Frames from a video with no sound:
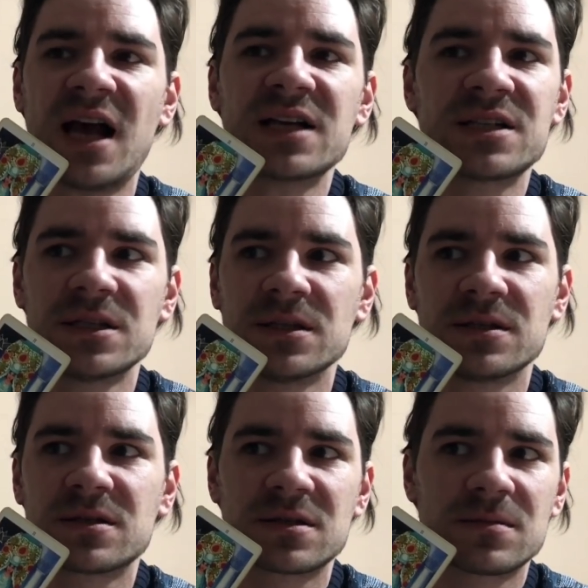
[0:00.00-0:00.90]

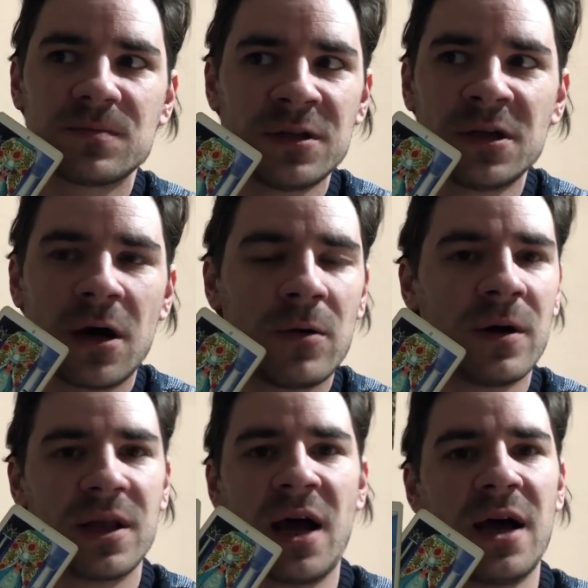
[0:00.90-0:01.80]
actions, you
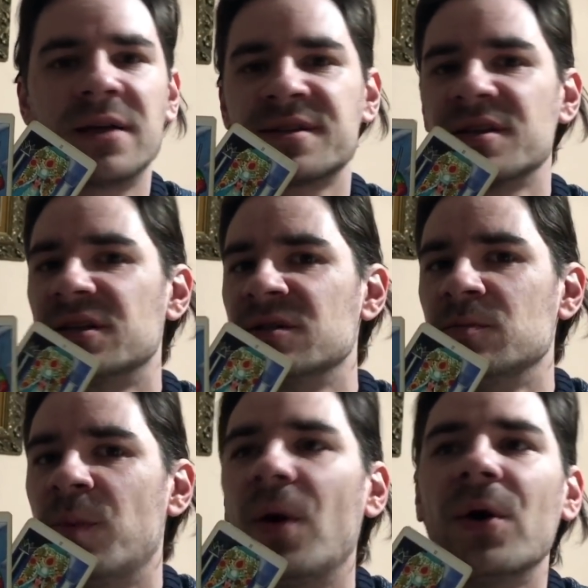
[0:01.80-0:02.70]
know, at, at certain
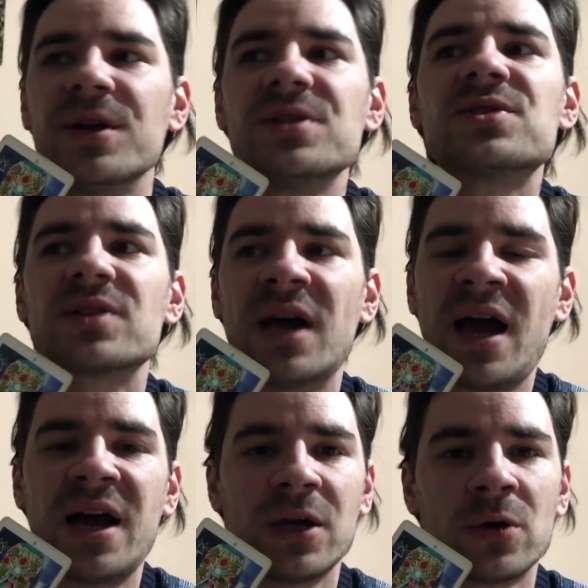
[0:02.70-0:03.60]
points,
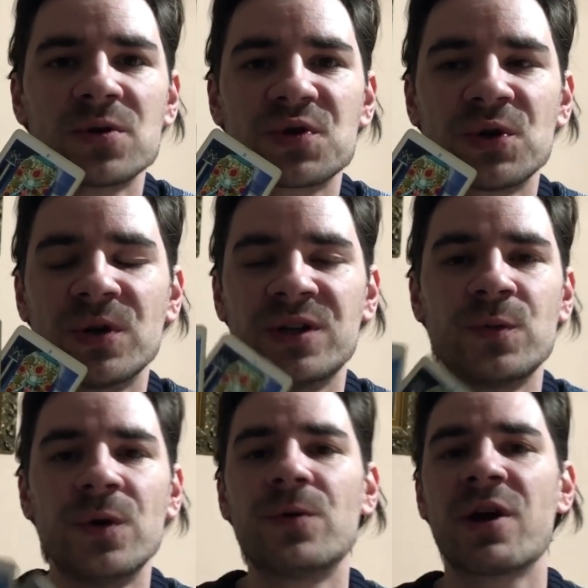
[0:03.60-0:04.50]
and also it
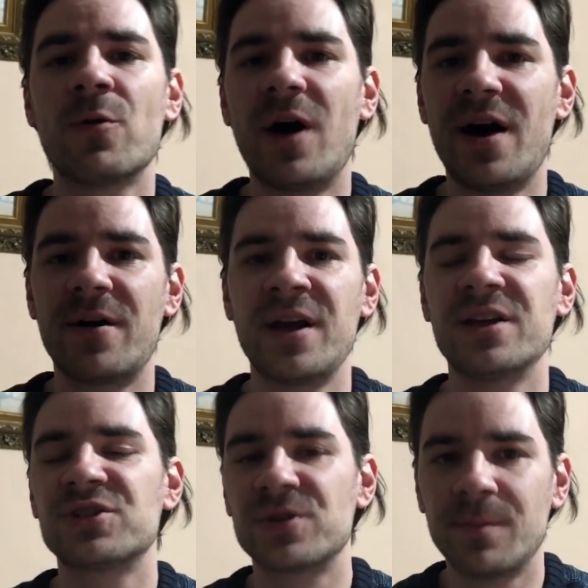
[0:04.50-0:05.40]
will require a,
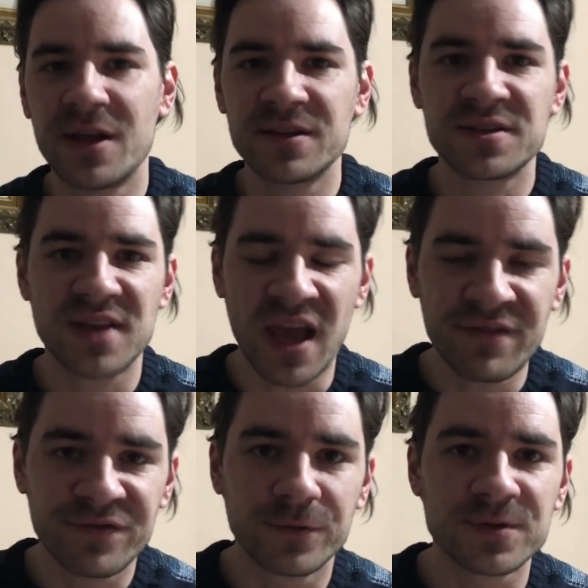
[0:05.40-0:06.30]
a tremendous
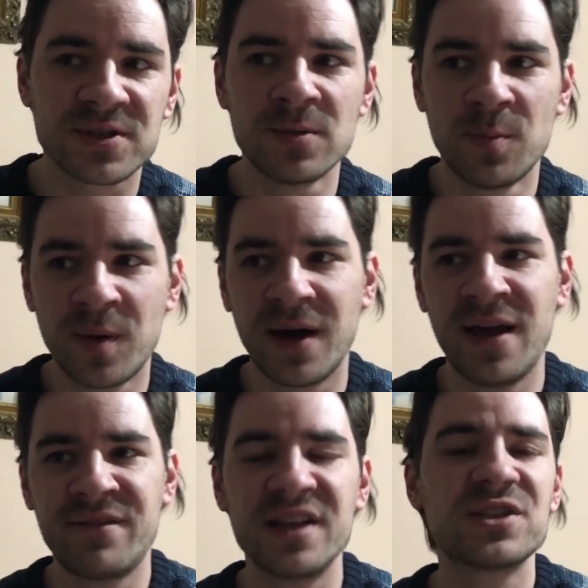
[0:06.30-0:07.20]
effort. But
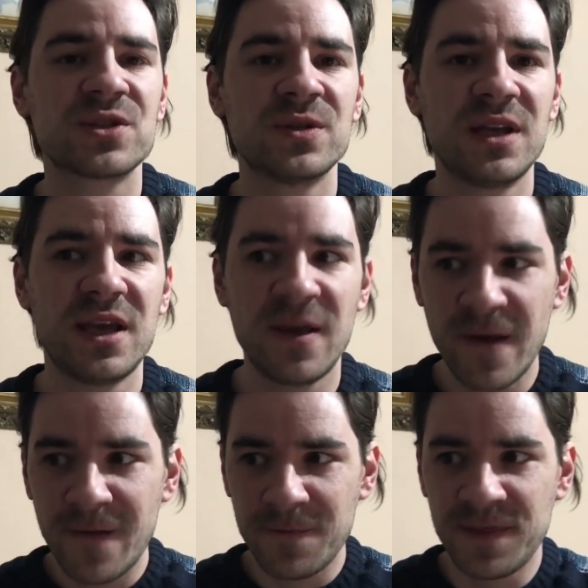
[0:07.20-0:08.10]
eventually,
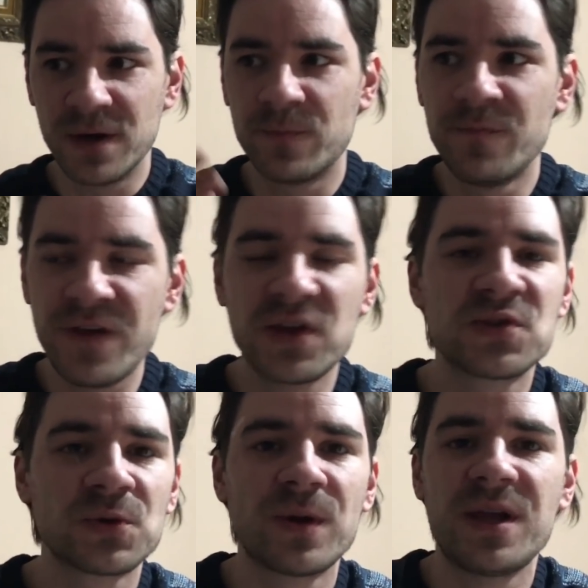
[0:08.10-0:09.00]
the
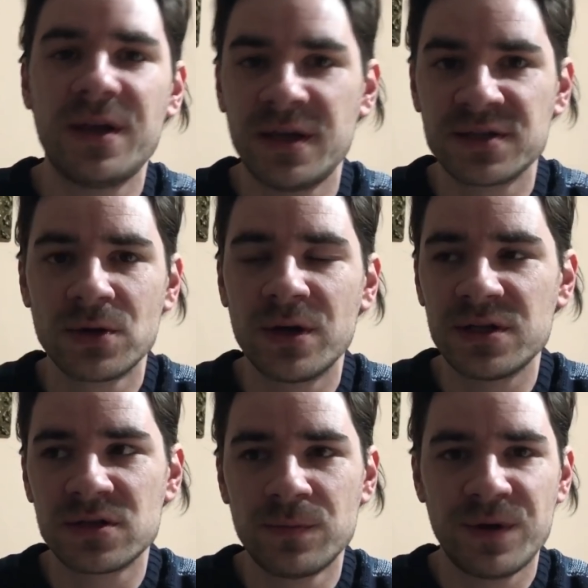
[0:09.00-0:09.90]
victory is going
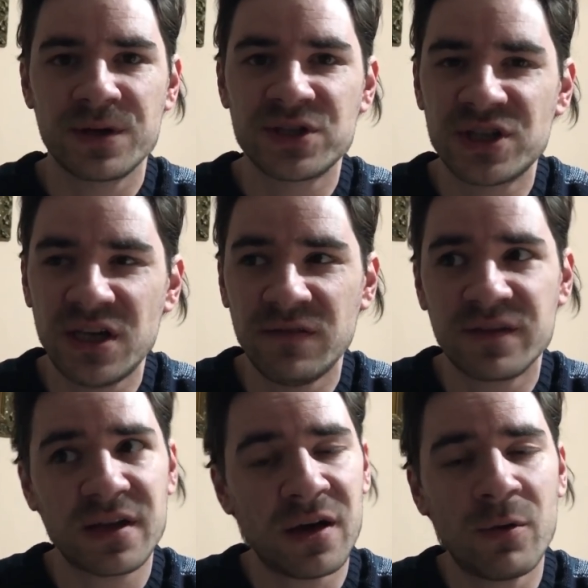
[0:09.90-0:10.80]
to be
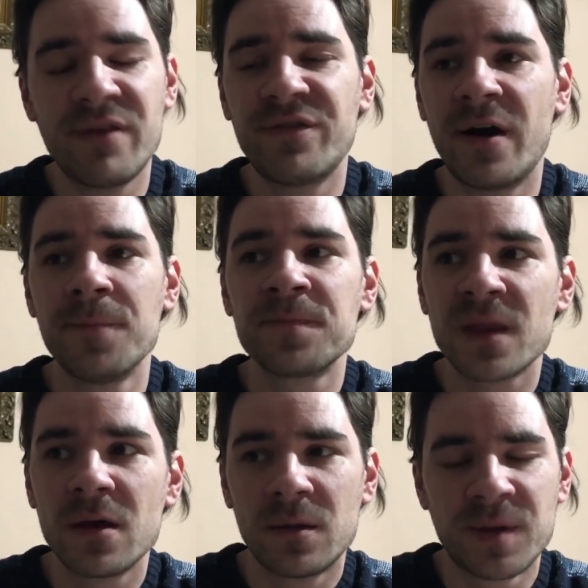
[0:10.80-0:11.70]
achieved. However,
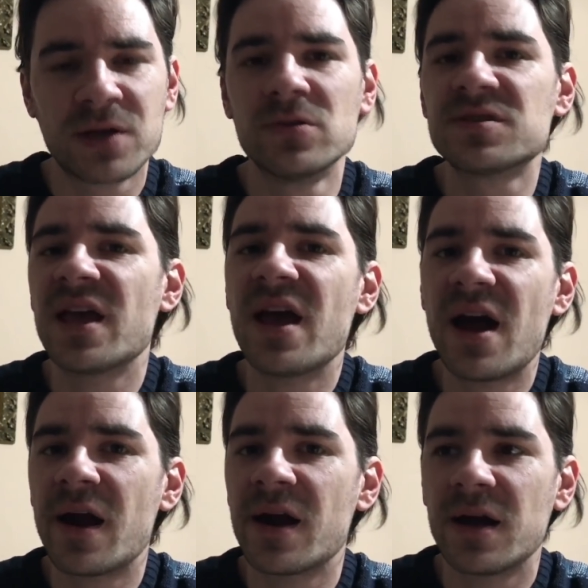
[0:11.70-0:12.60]
because they
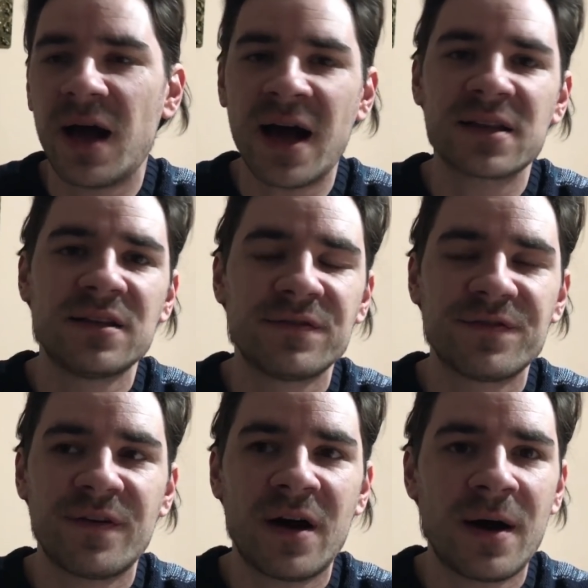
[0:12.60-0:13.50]
are active,
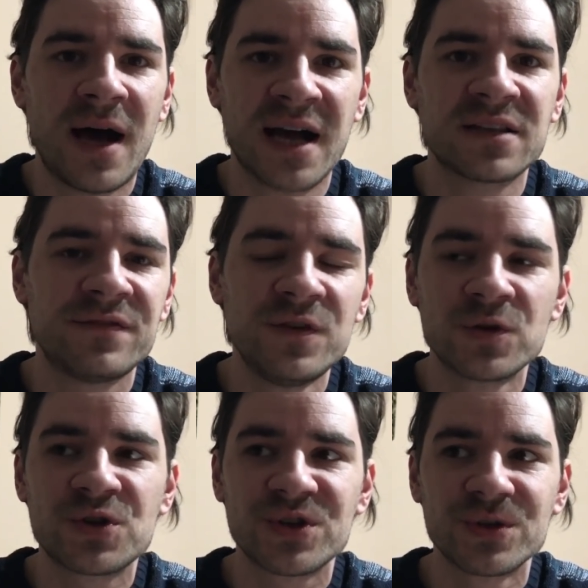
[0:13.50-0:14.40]
uh, active
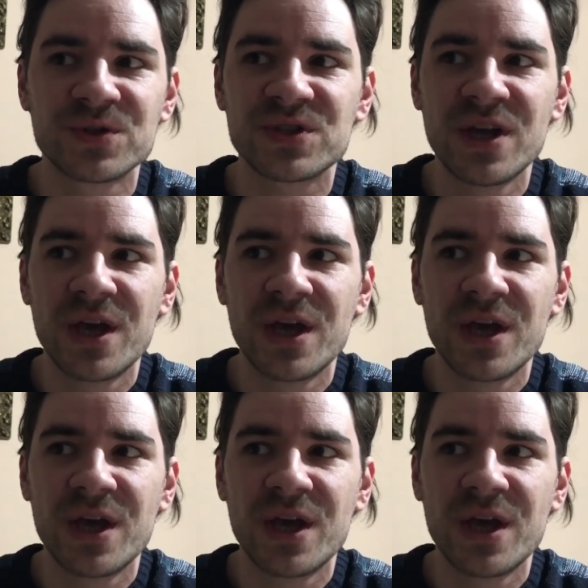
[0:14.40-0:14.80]
neutrals,